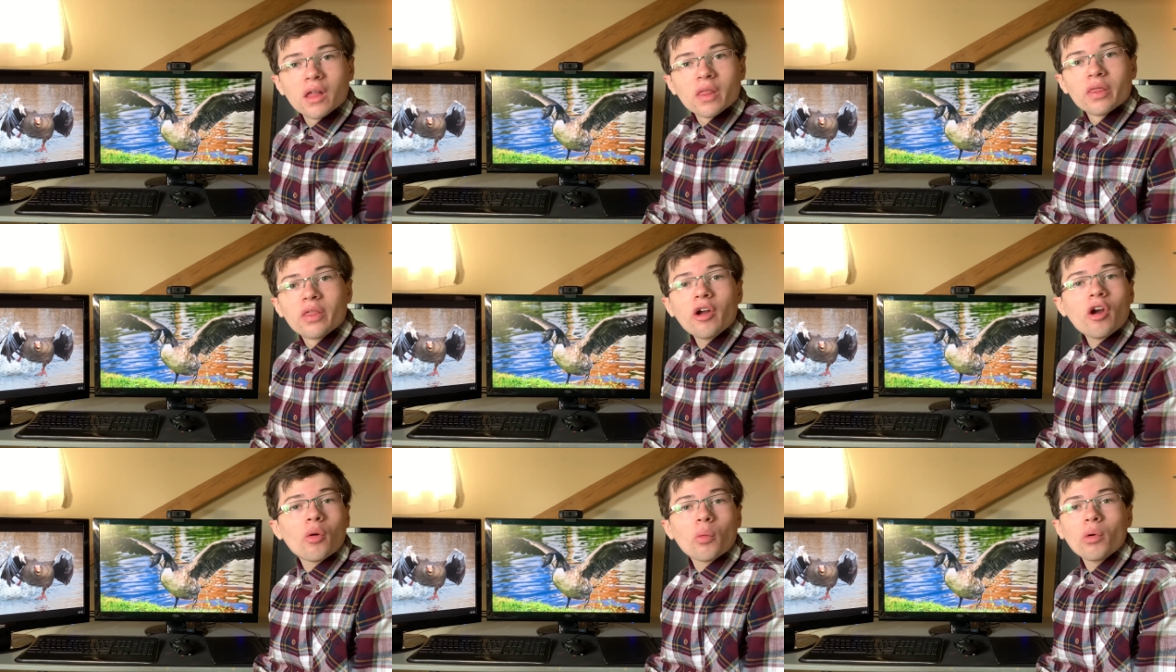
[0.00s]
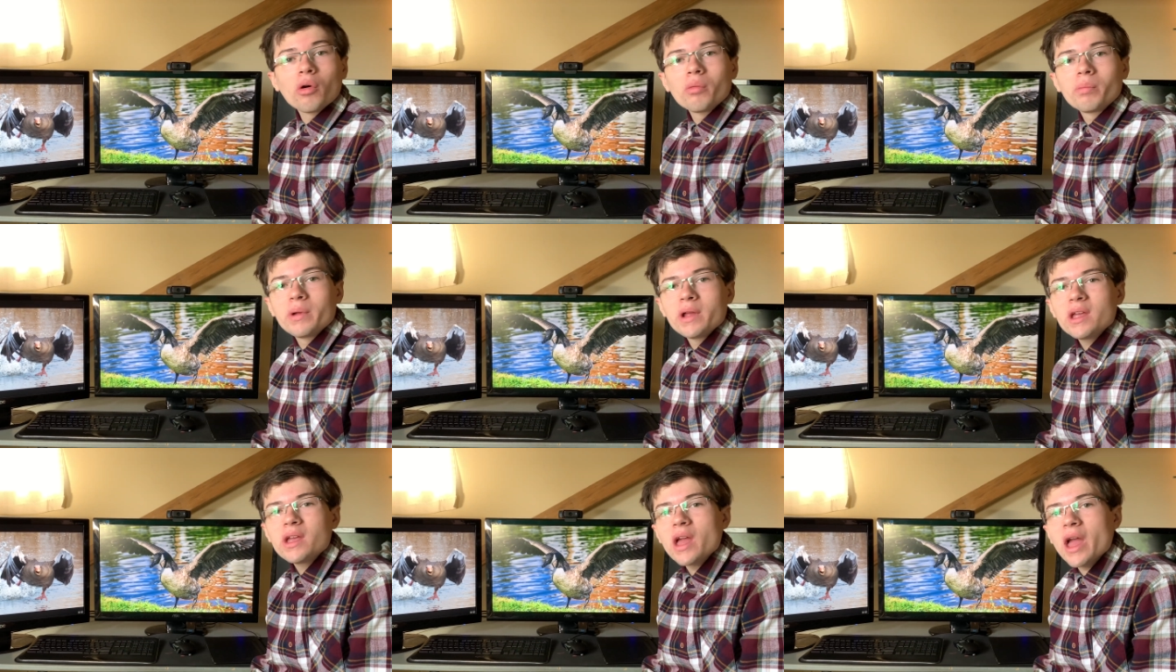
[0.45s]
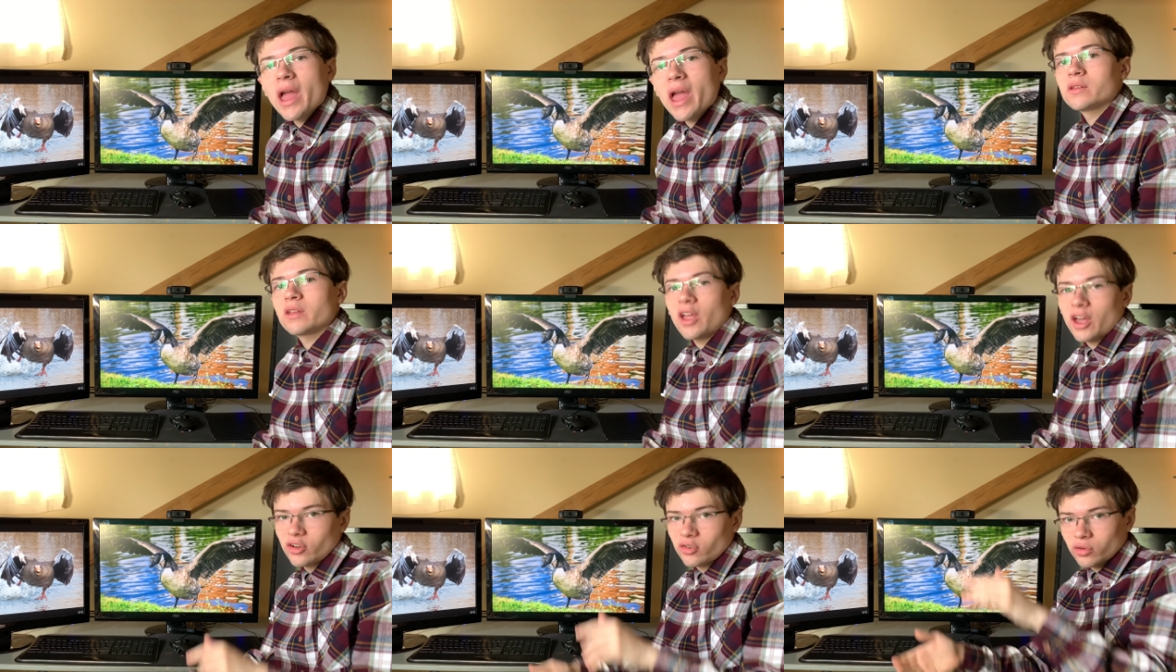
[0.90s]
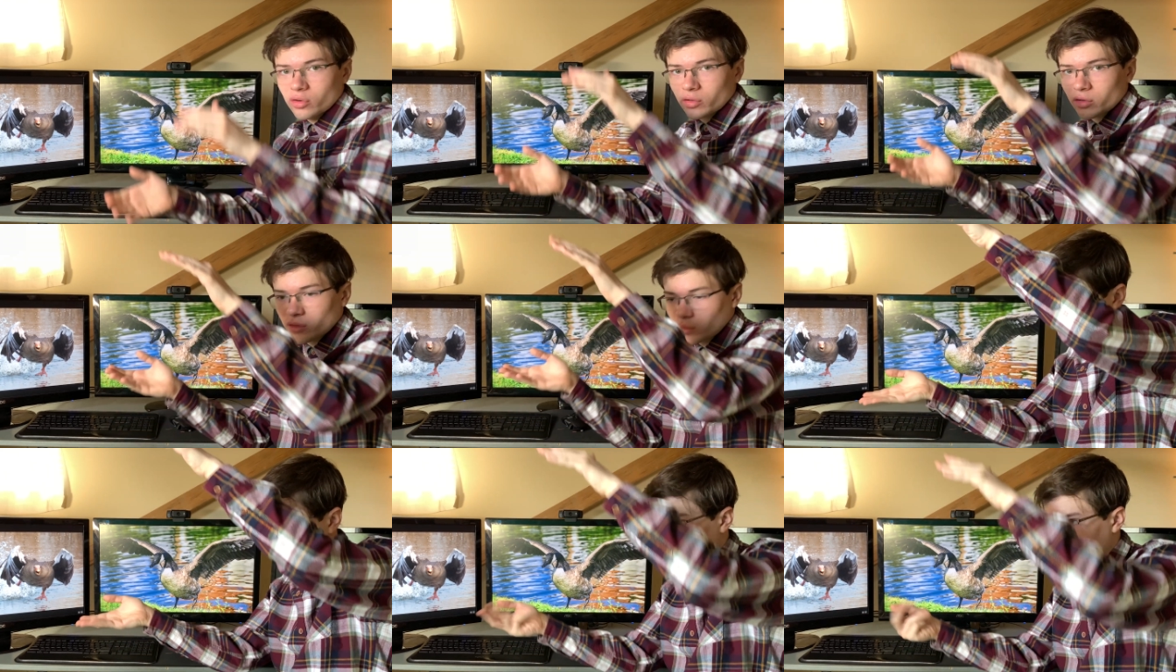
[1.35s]
there will be a
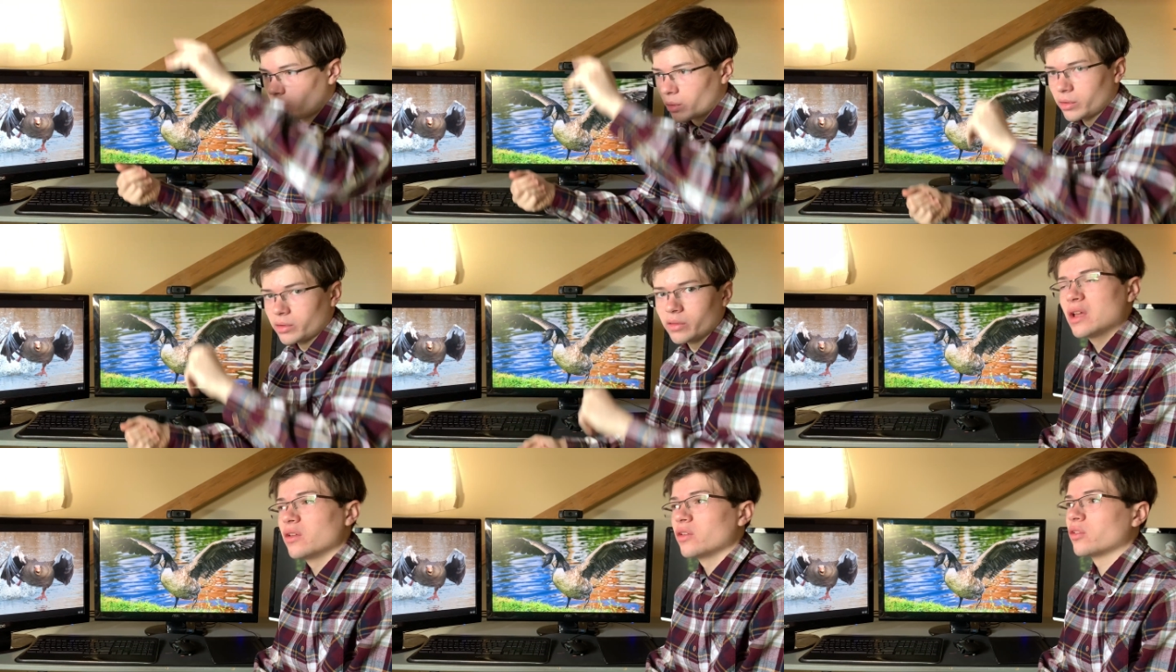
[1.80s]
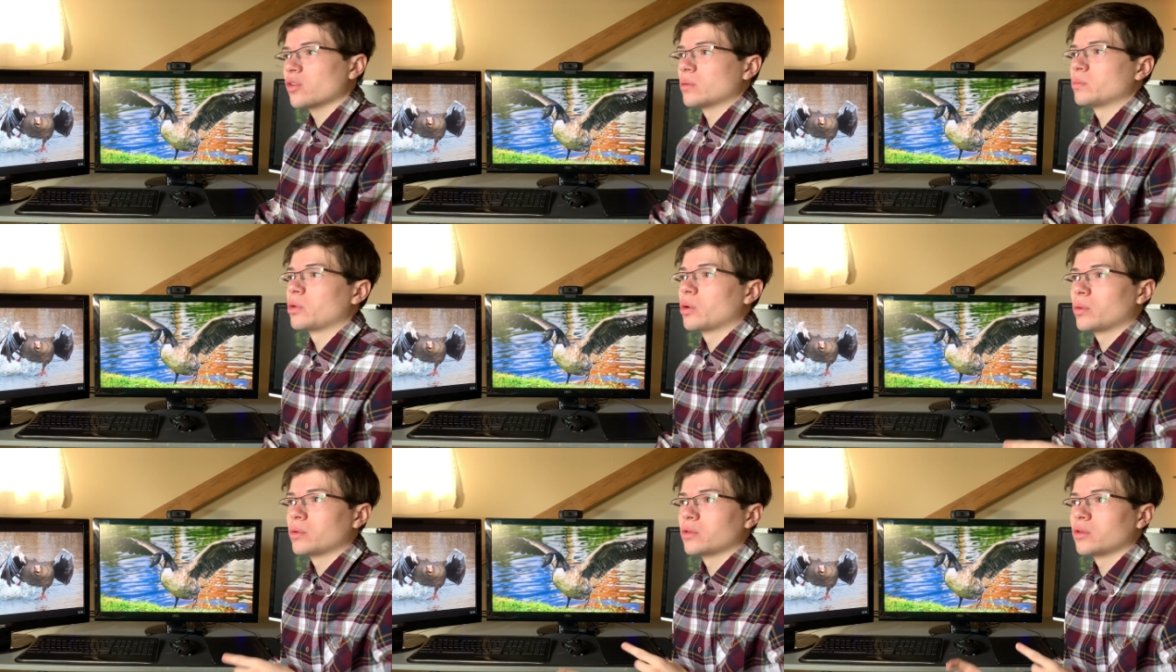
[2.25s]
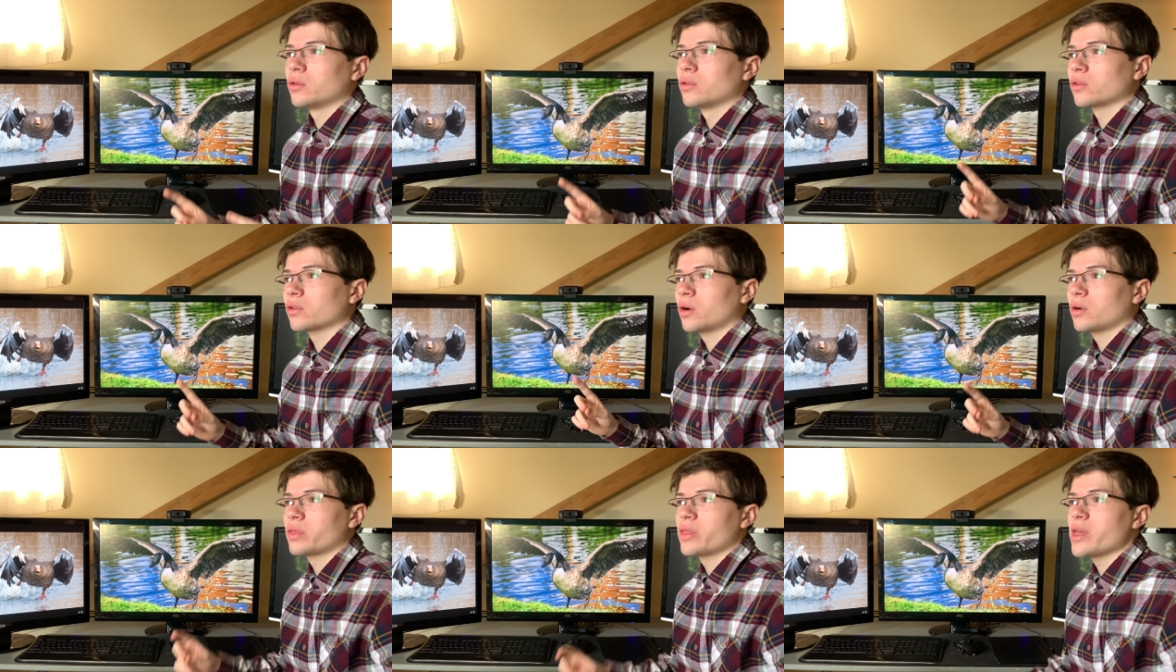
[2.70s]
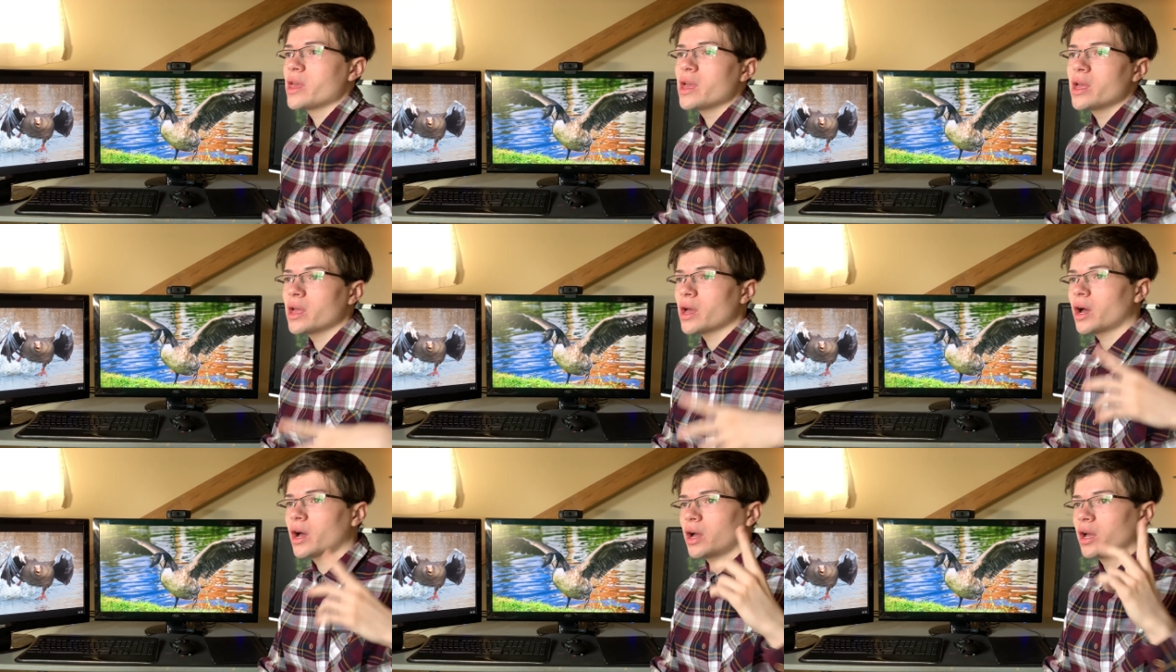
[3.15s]
Tetris board. So I'm going to start
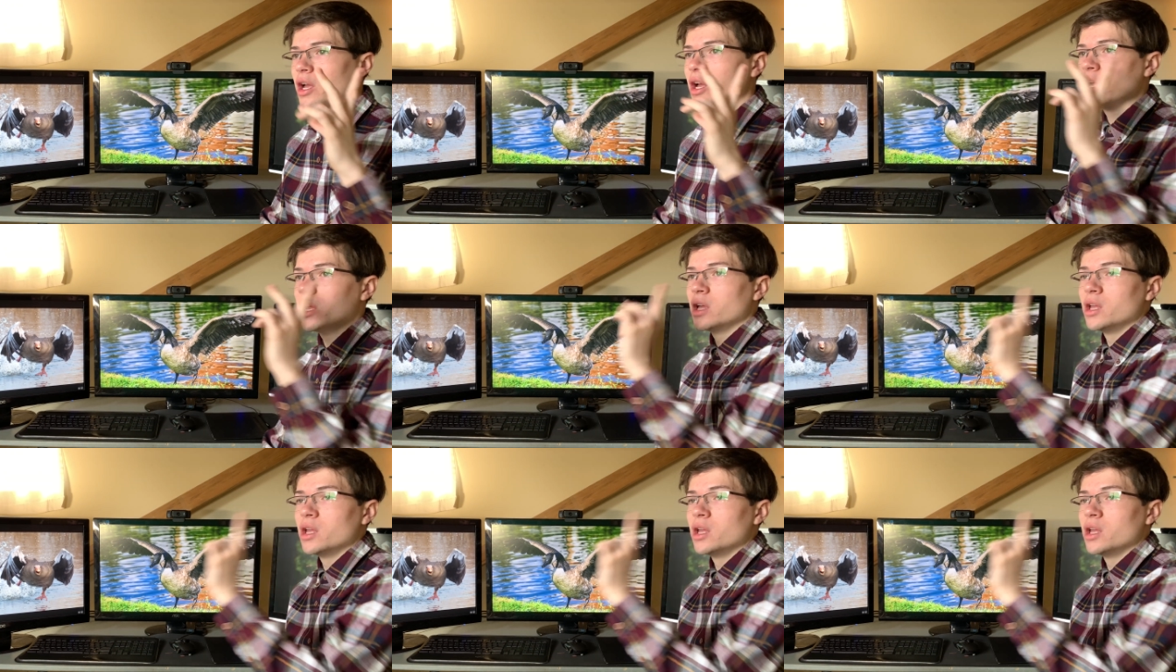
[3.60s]
the AI